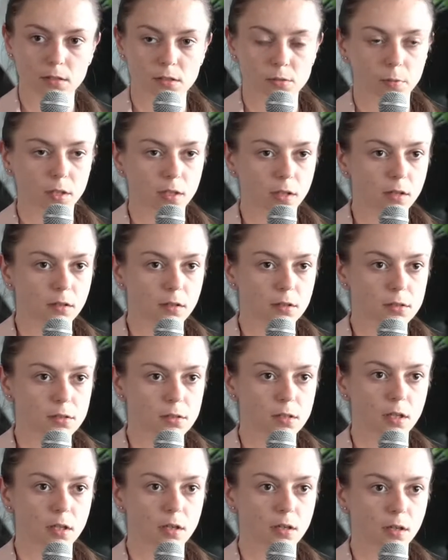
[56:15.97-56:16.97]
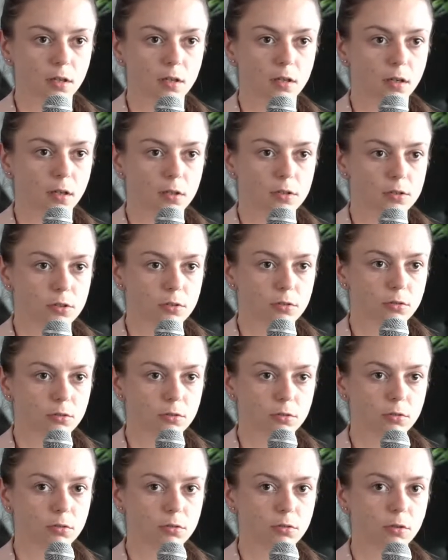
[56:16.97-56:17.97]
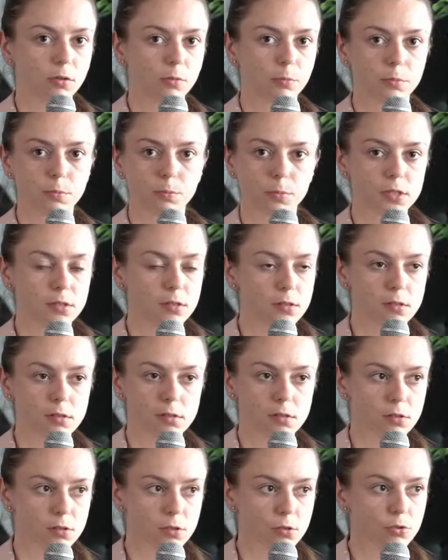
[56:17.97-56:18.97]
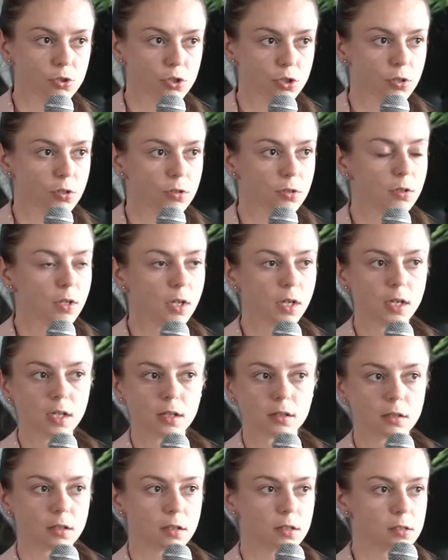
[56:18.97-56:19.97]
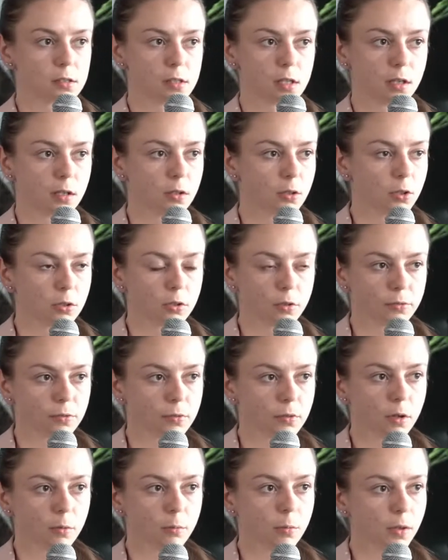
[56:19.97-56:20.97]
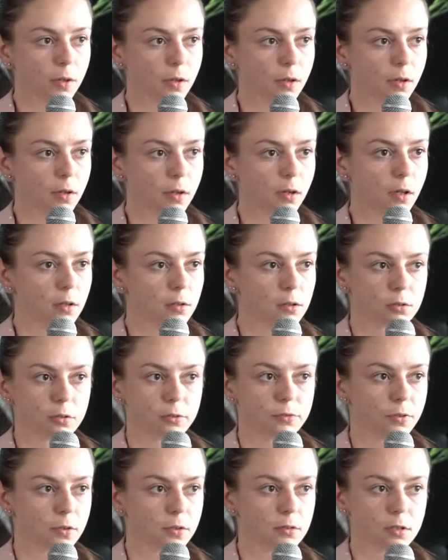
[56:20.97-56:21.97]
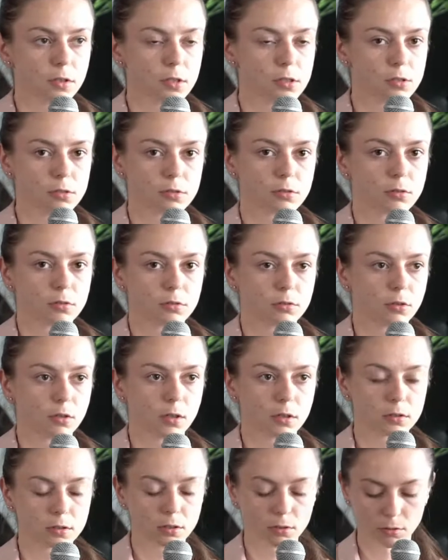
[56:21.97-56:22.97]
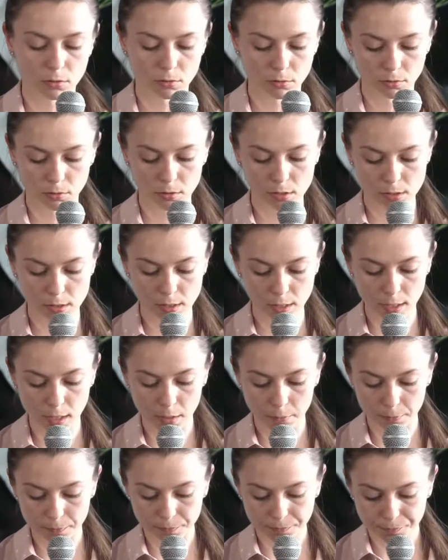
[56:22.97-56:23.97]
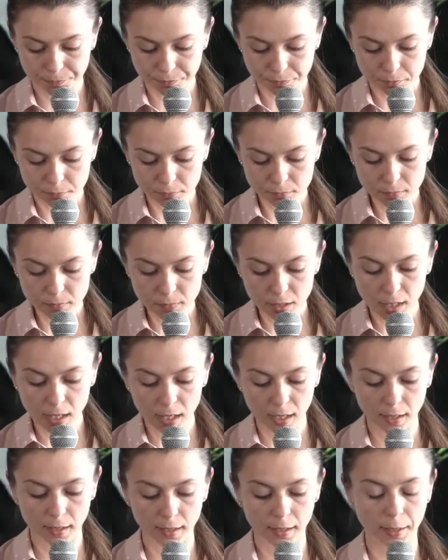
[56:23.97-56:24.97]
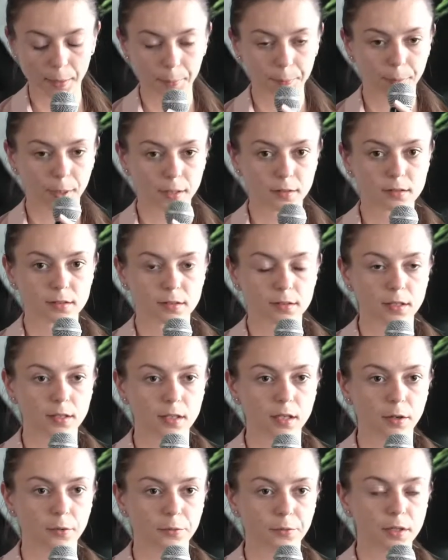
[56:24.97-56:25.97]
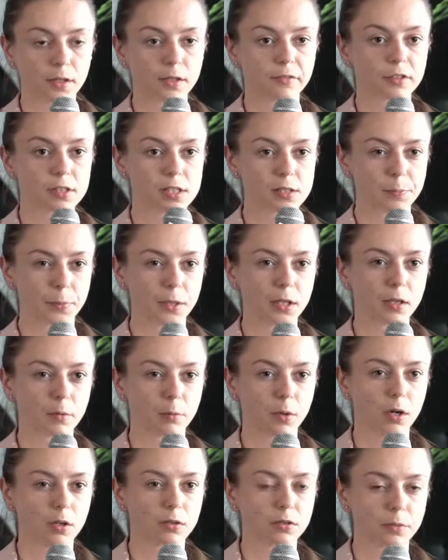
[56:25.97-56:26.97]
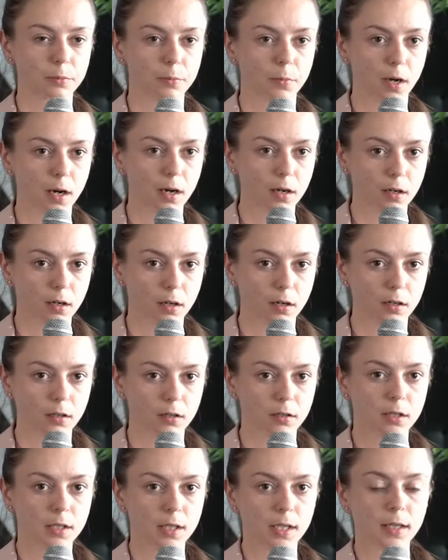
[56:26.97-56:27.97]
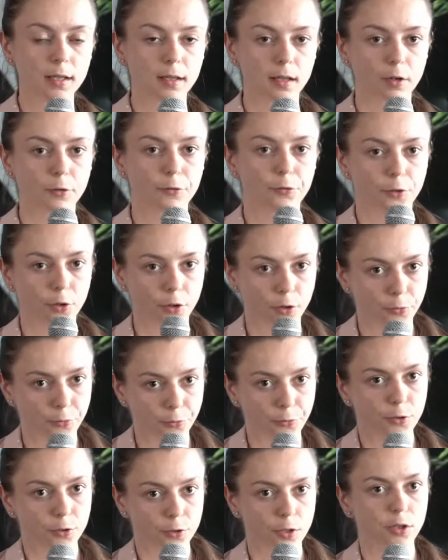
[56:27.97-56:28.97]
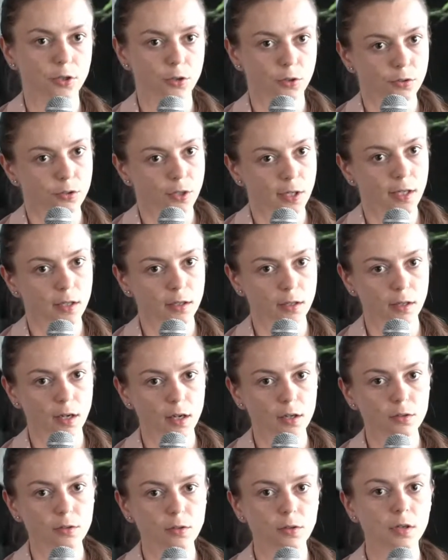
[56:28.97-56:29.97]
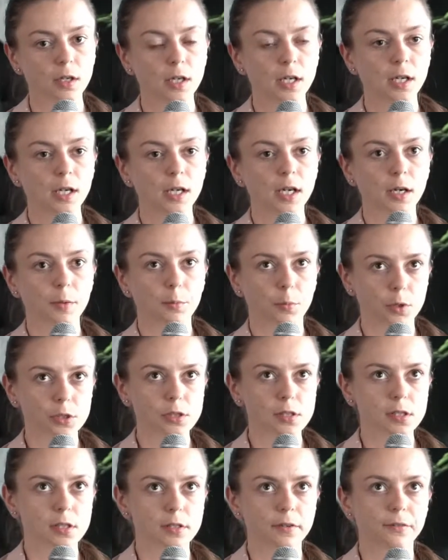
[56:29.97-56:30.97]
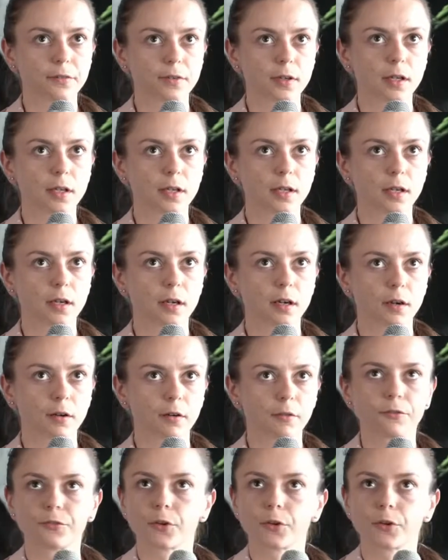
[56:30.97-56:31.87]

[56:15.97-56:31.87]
as Manana say, like, continue do business as usual. There is like a lot of lobby, a lot of interest to continue do the same. But when we speak about embargo, like for the Ukraine now, mostly we